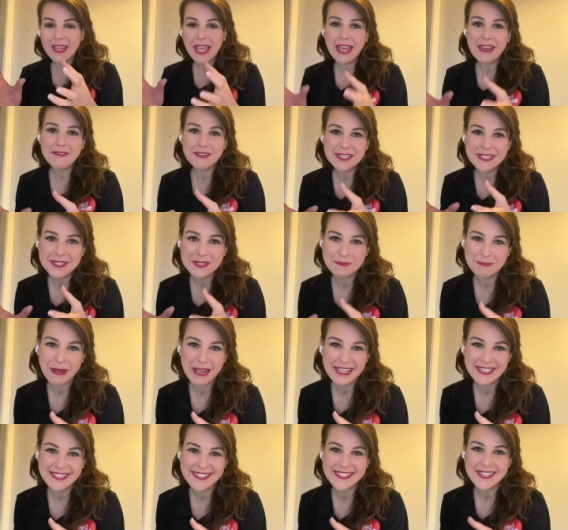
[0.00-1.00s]
evidence
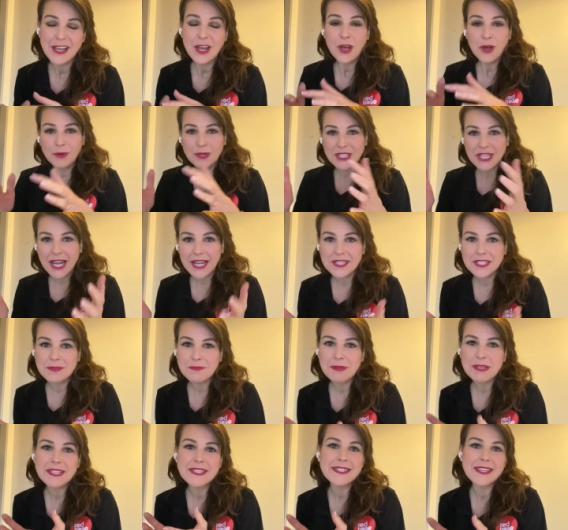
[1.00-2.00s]
base which
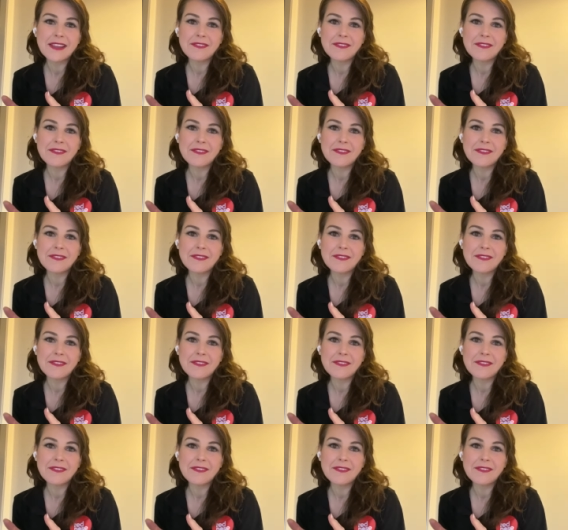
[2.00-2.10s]
underpins